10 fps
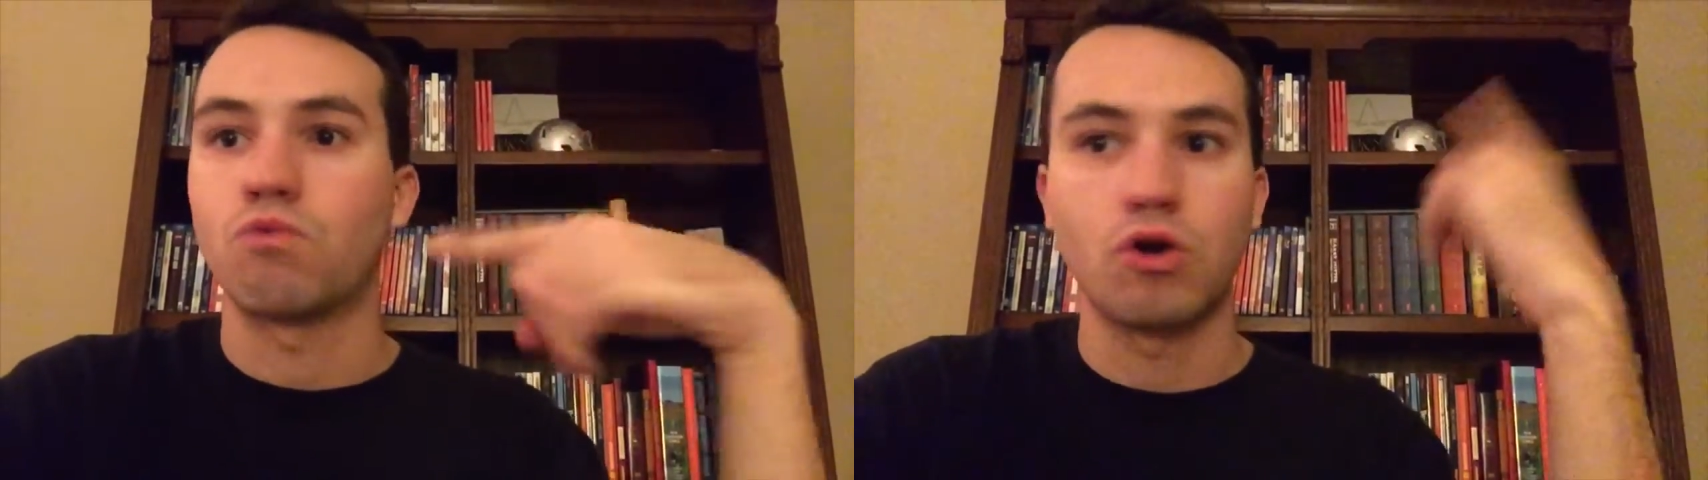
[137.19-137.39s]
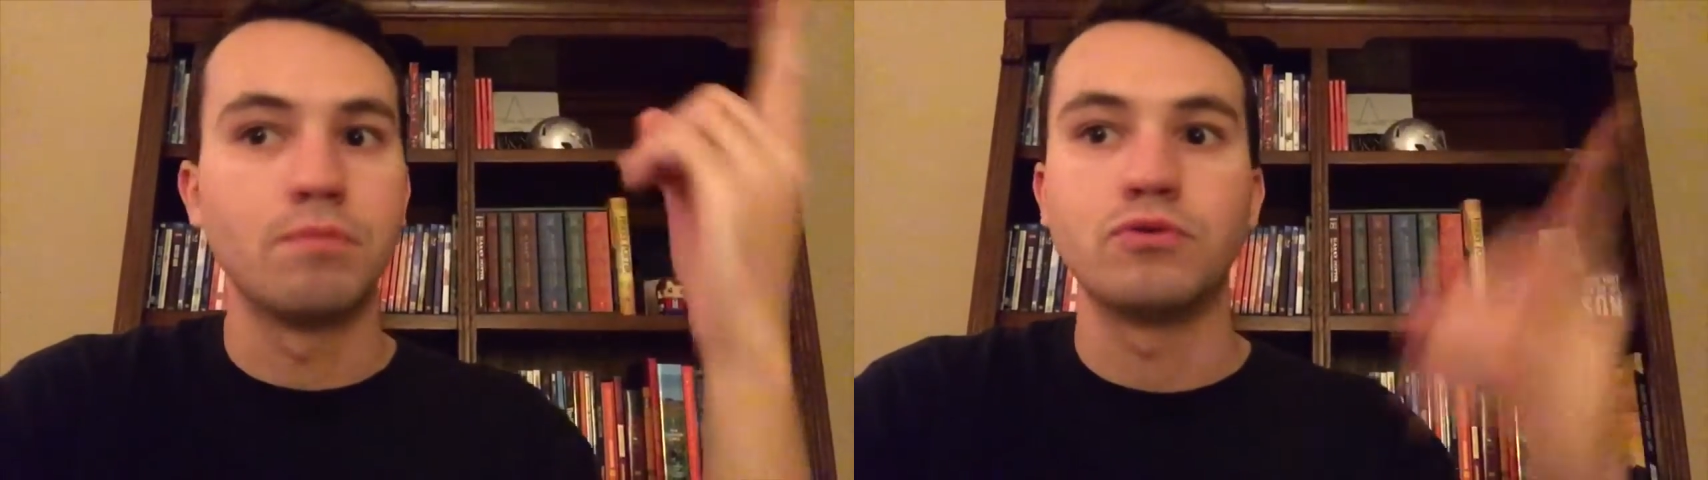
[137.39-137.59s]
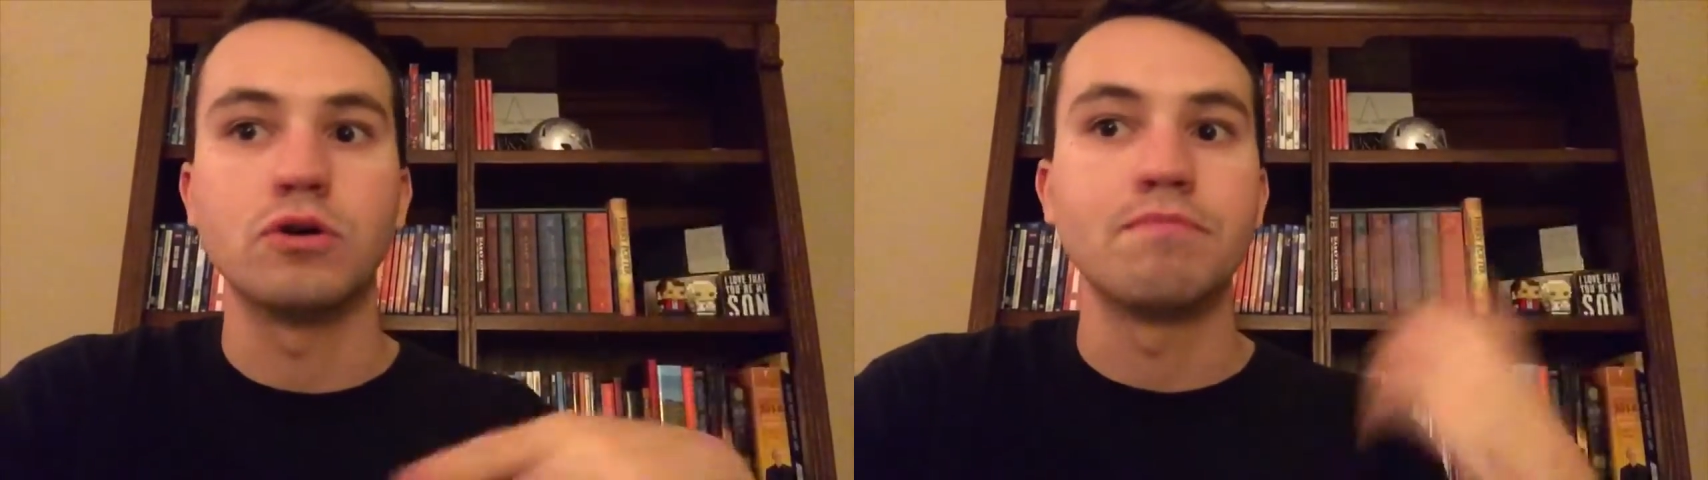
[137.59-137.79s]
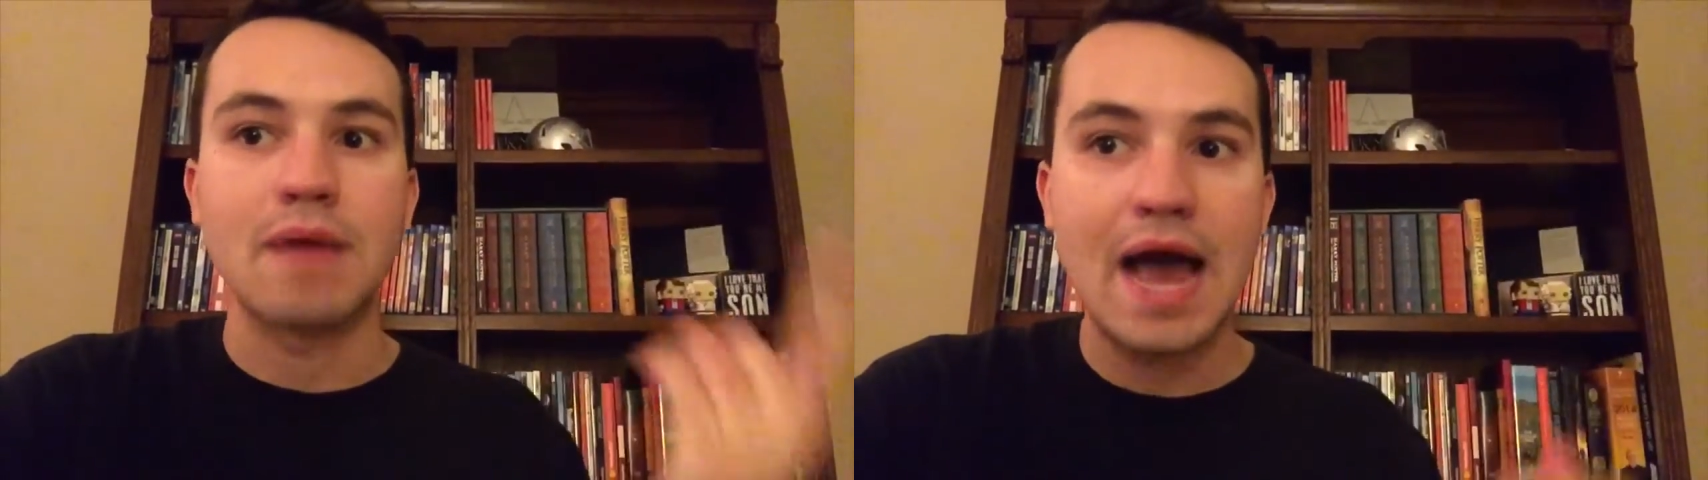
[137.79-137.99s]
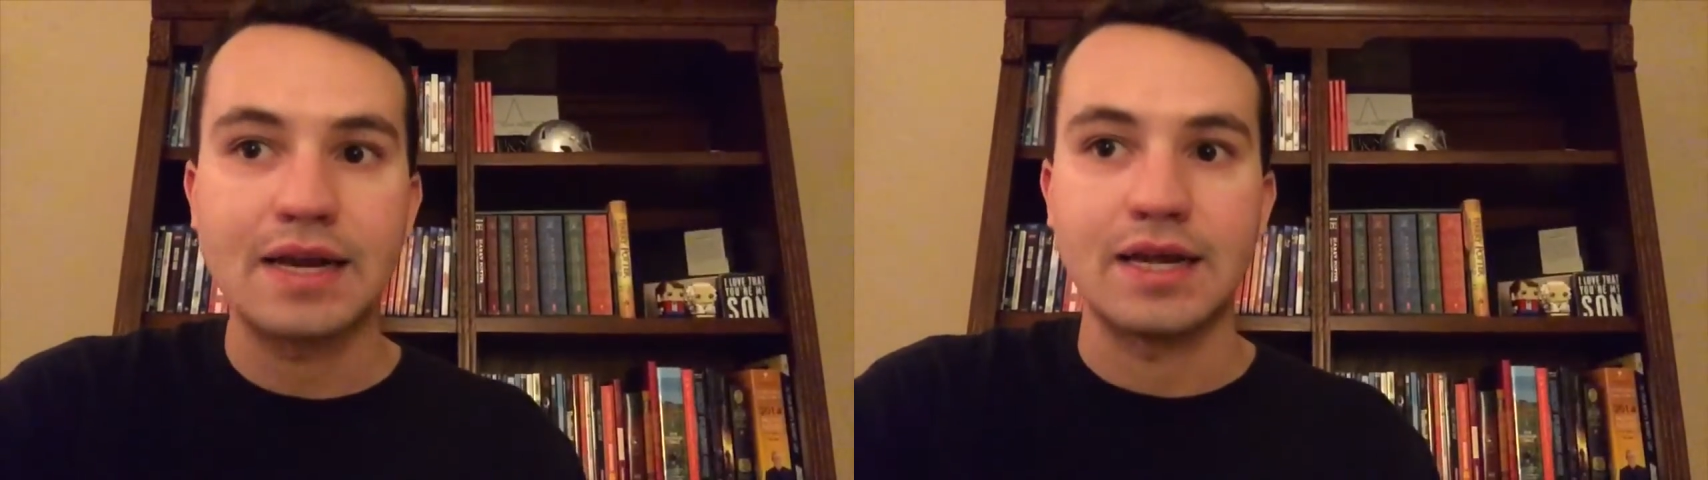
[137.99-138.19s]
whirlpool of
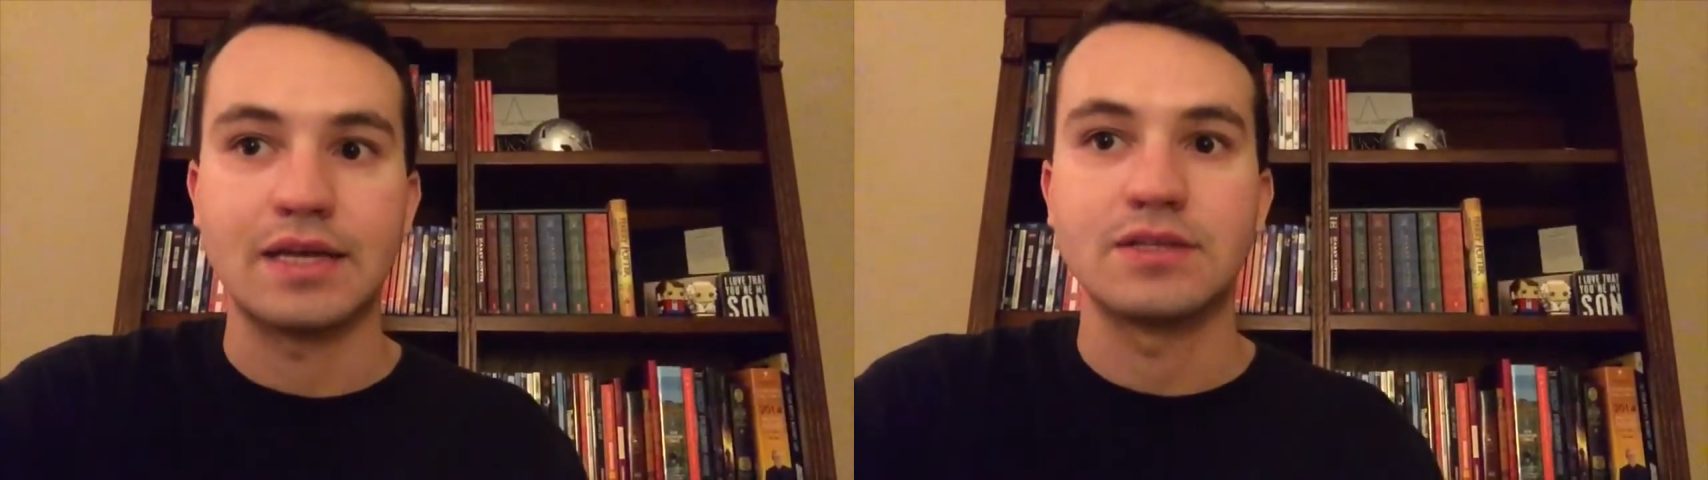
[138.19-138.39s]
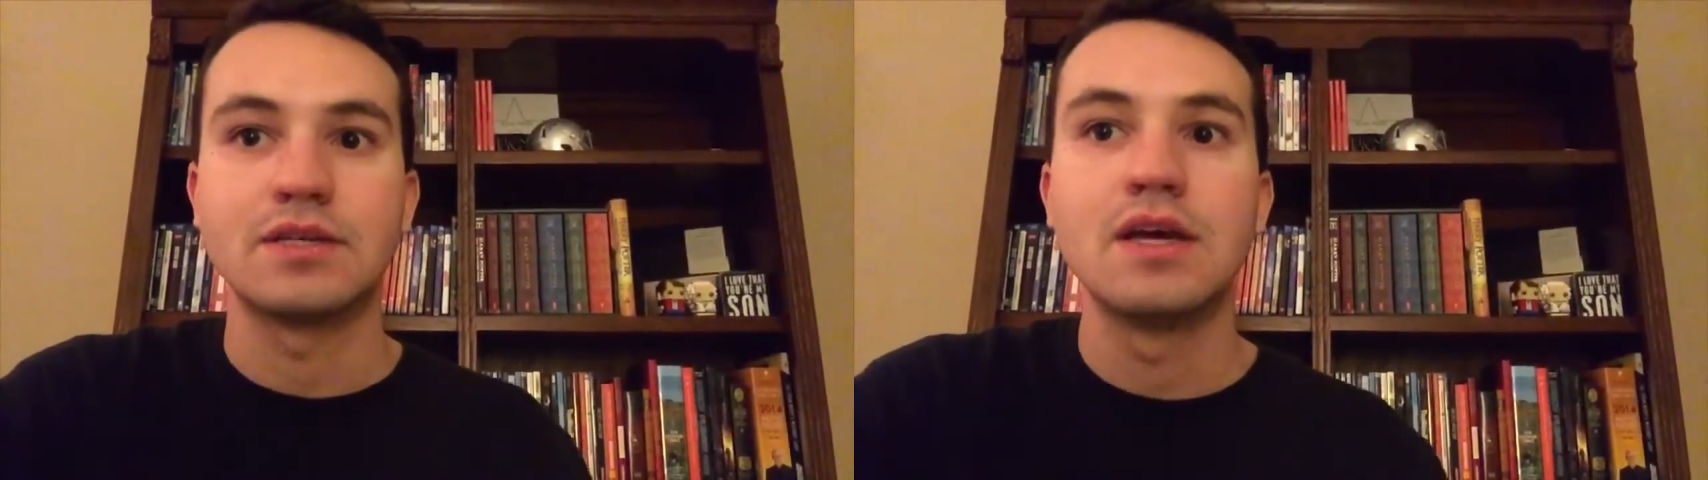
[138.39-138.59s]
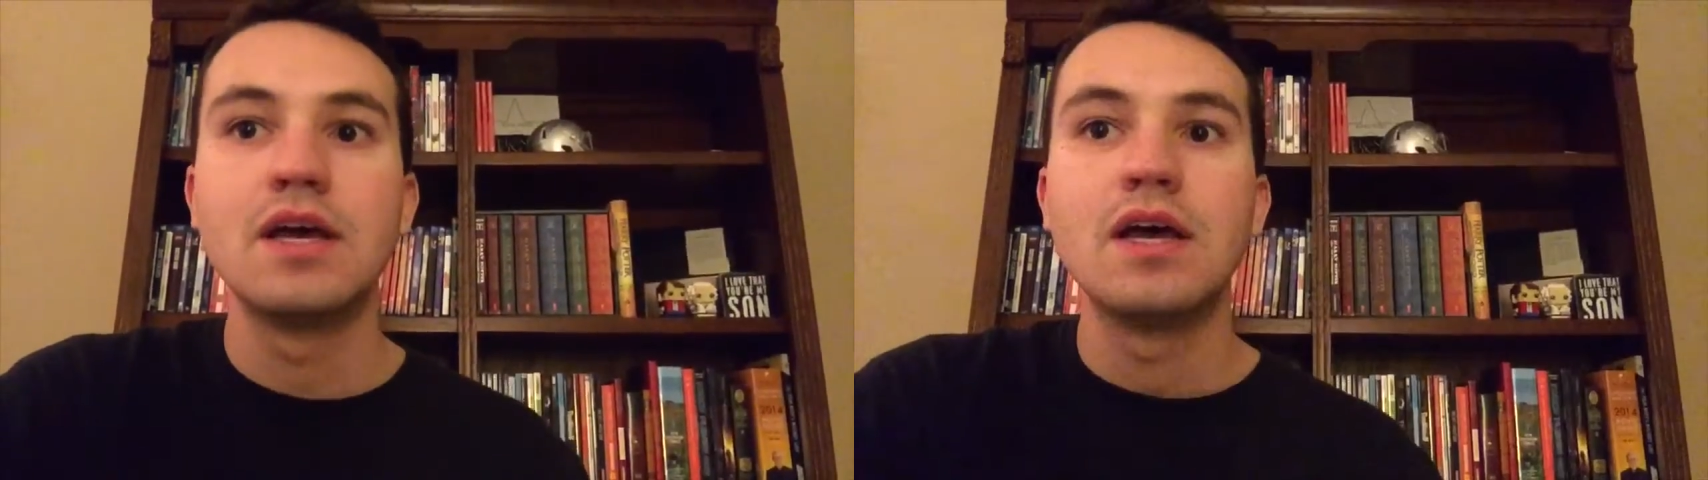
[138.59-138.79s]
madness.